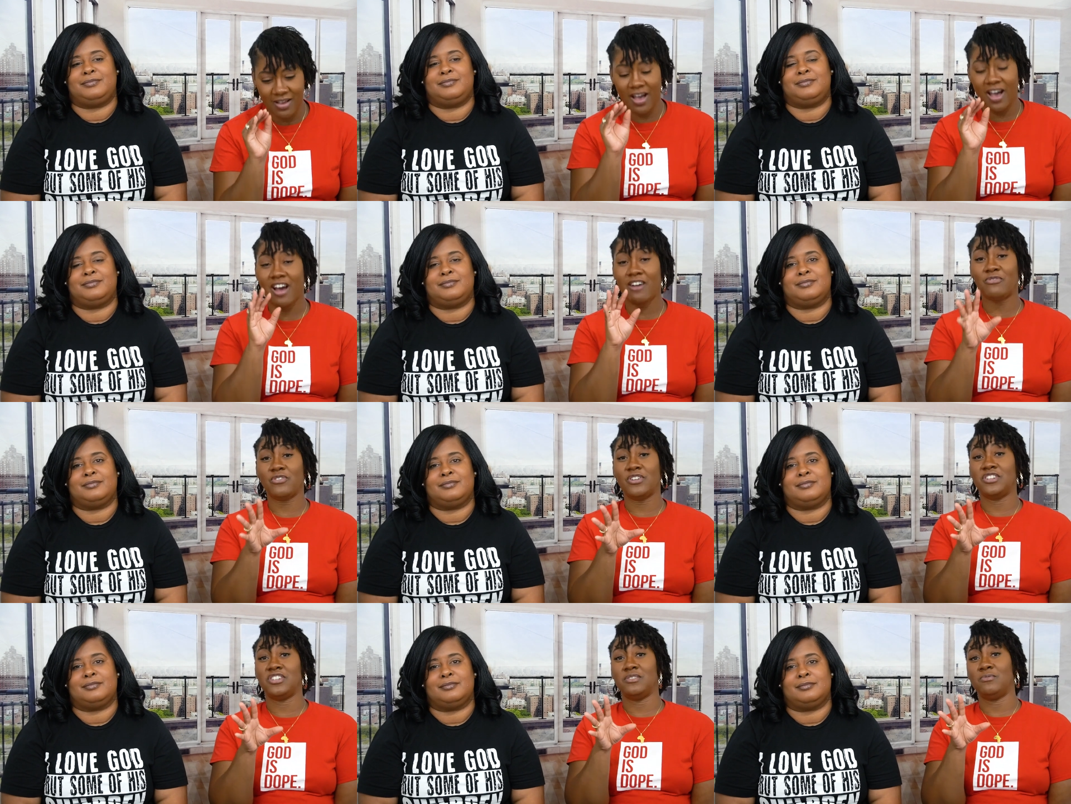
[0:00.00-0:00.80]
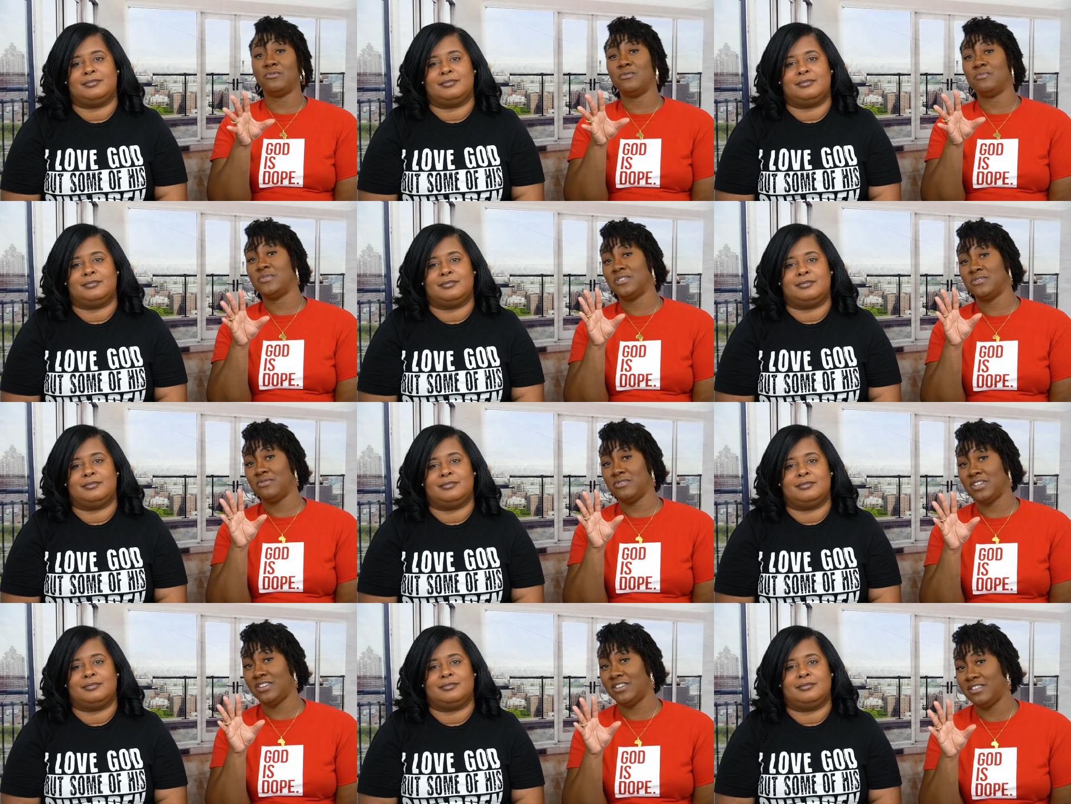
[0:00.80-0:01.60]
Speaker 1: our friendship group is
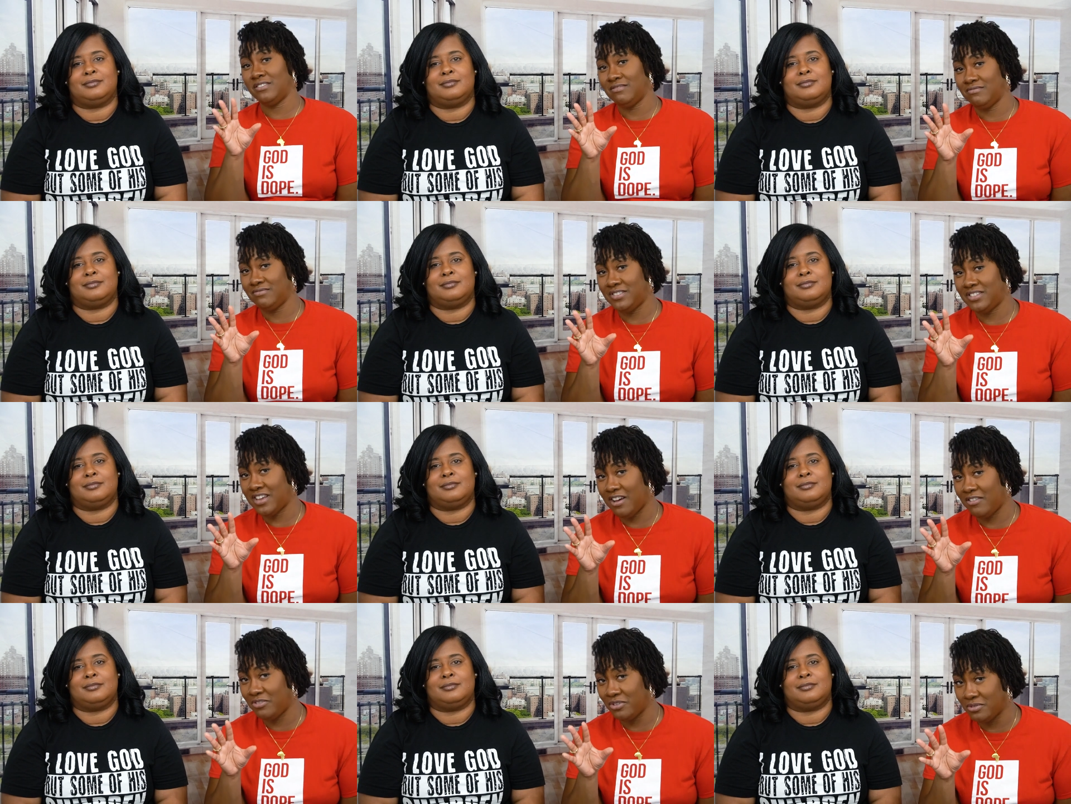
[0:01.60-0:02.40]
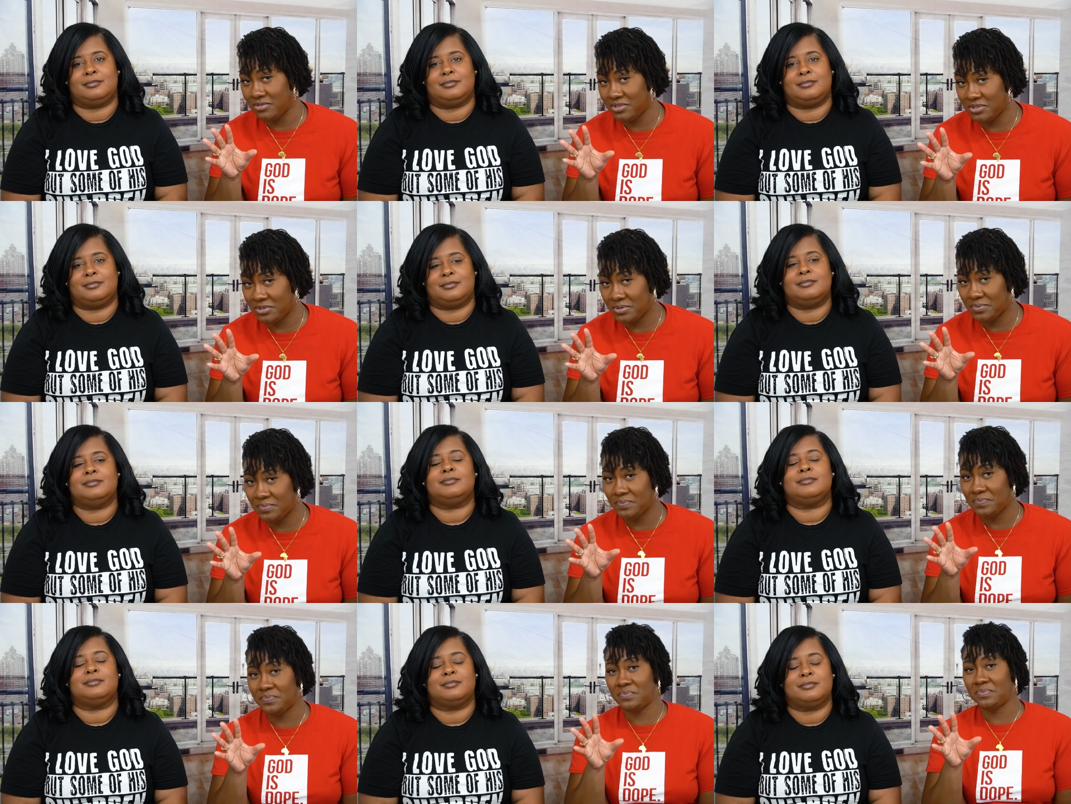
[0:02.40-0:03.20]
really diverse.
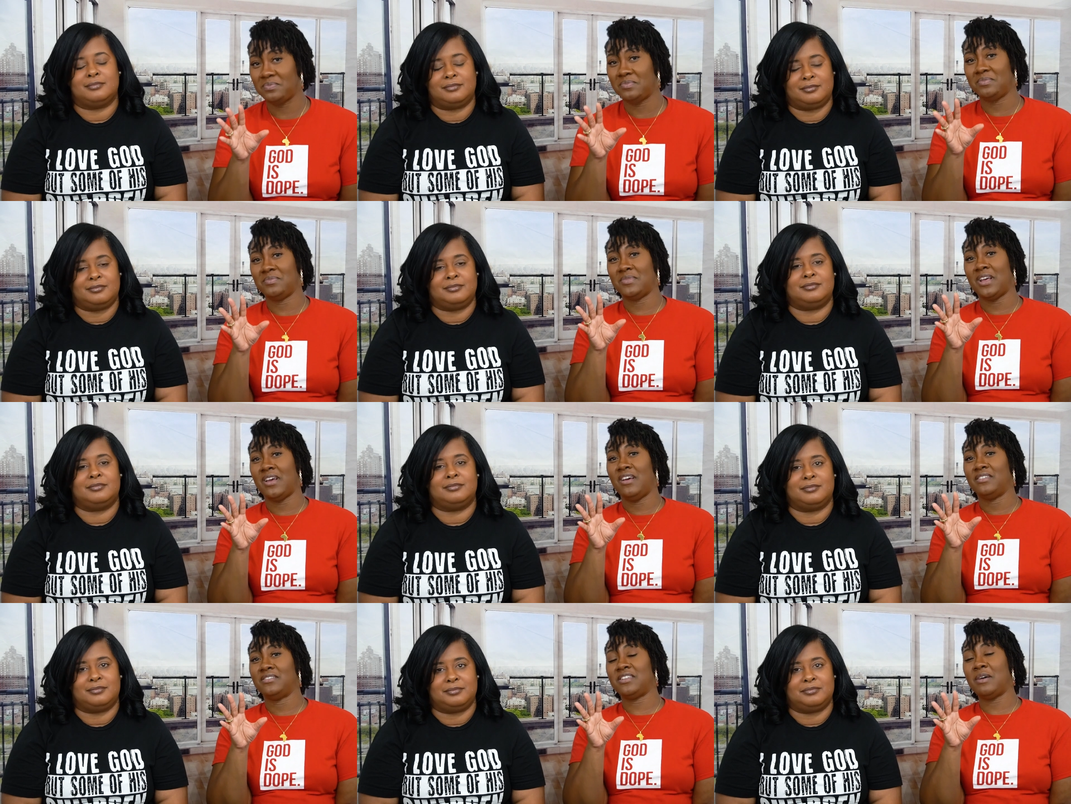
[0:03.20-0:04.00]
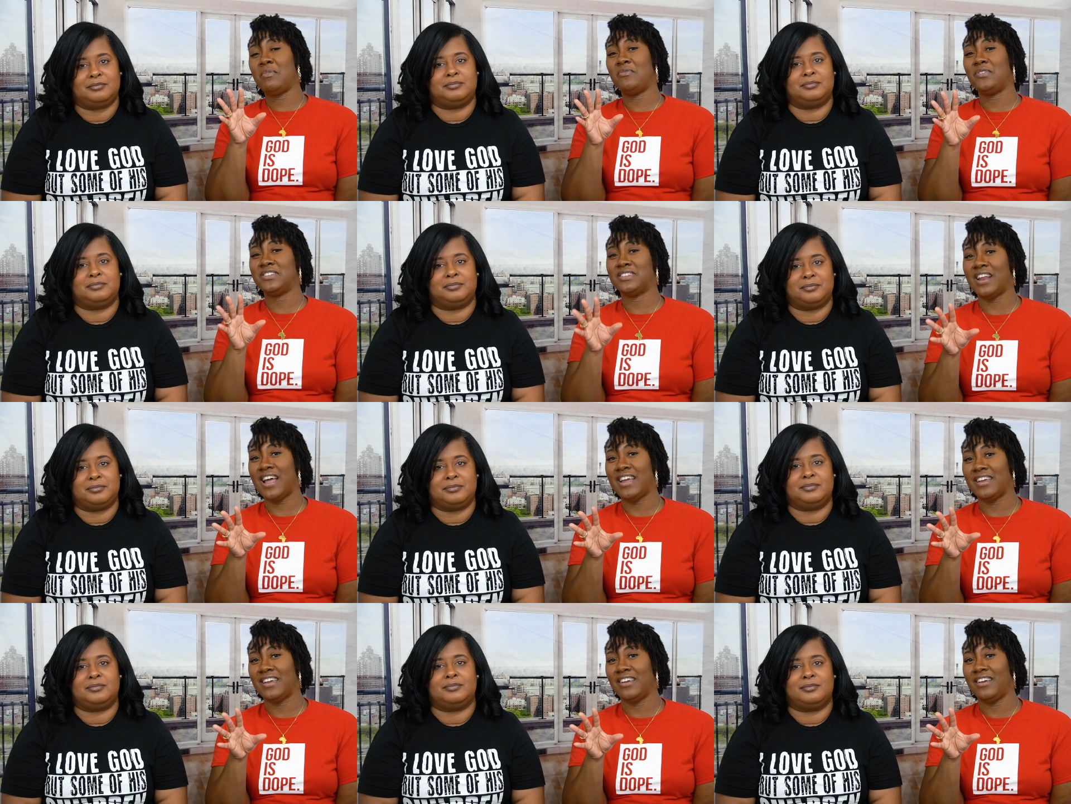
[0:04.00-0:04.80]
Some of us
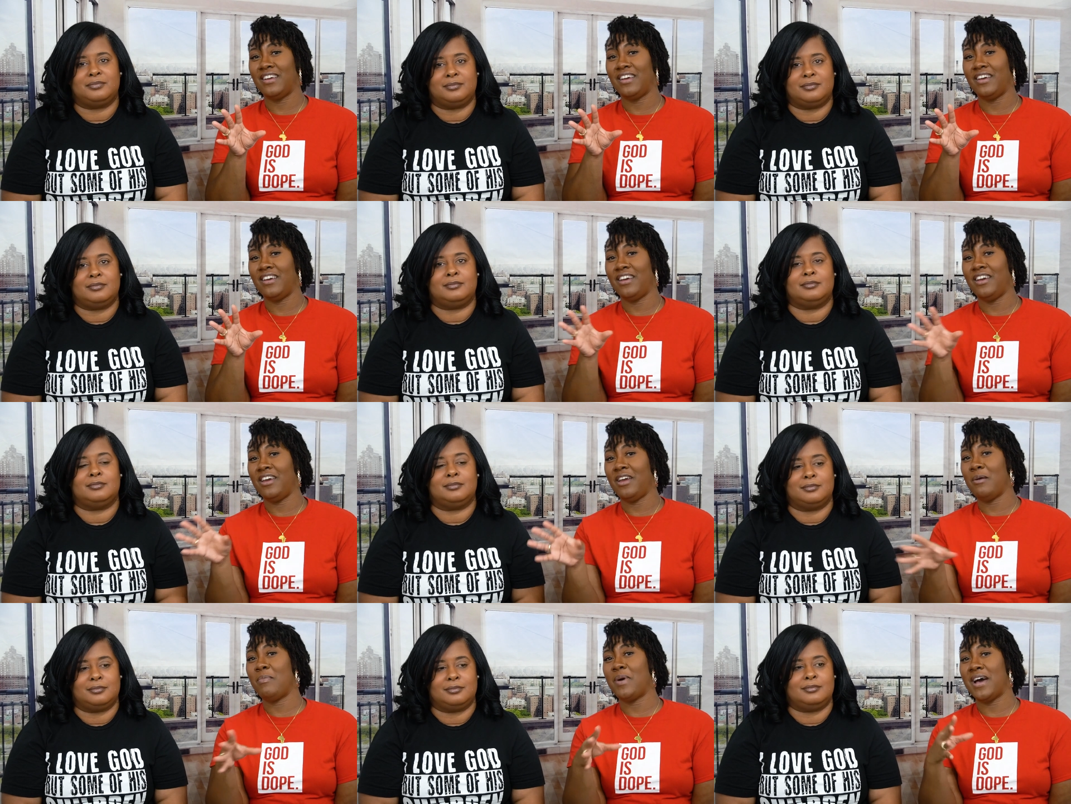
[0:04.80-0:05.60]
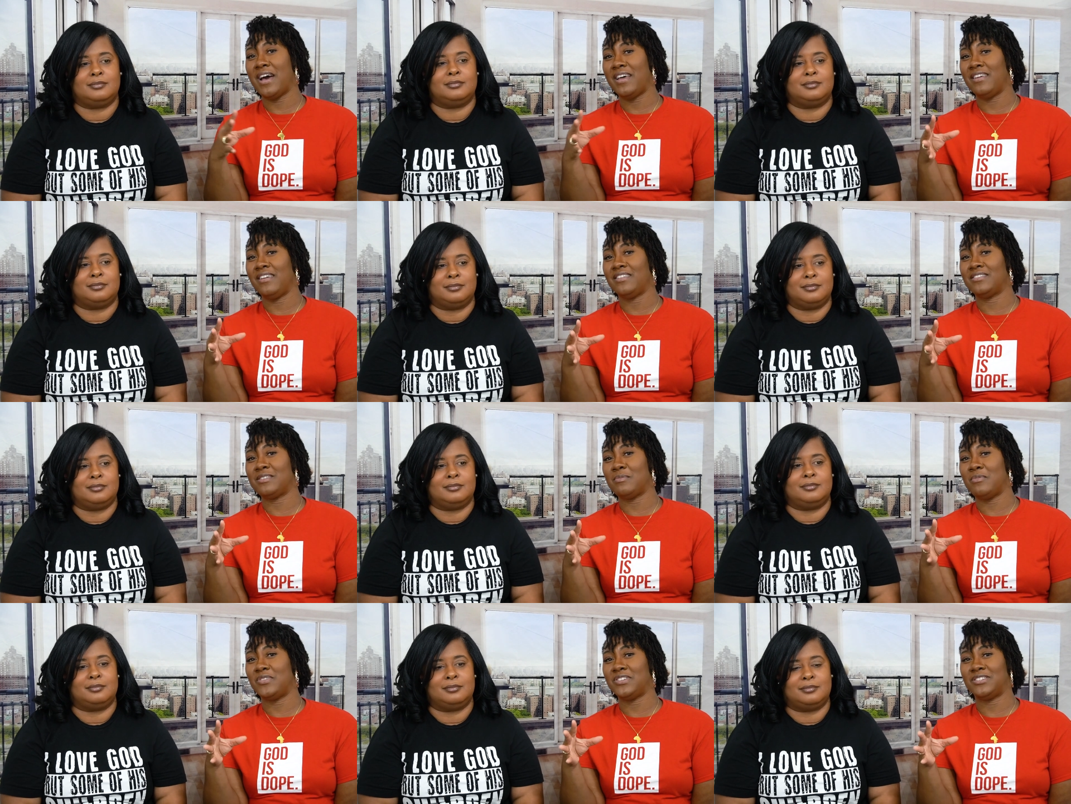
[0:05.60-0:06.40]
like everybody and
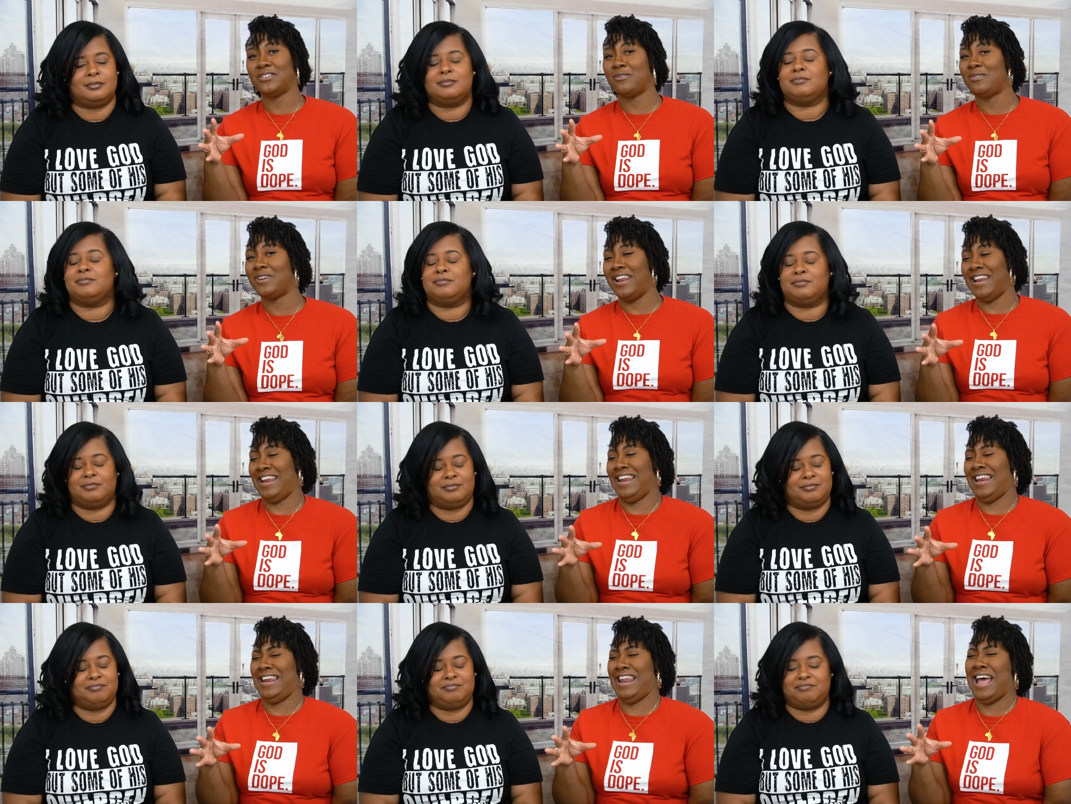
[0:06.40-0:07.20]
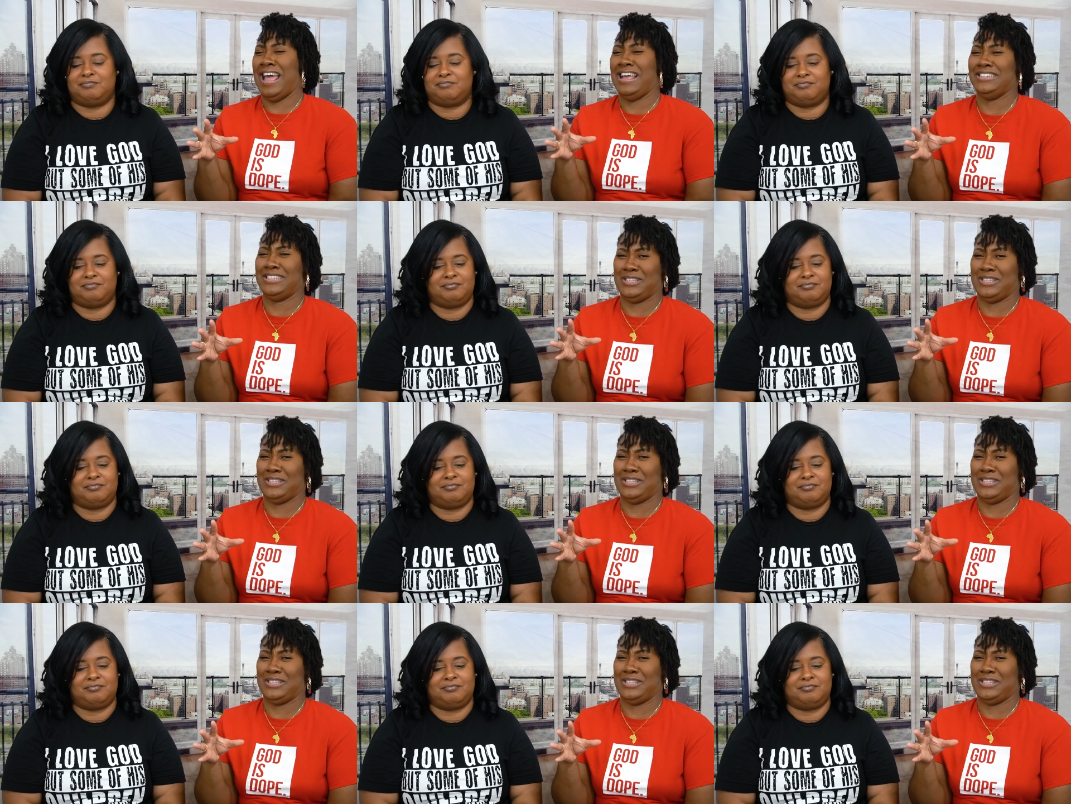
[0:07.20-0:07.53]
some of us don't mm-hmm. like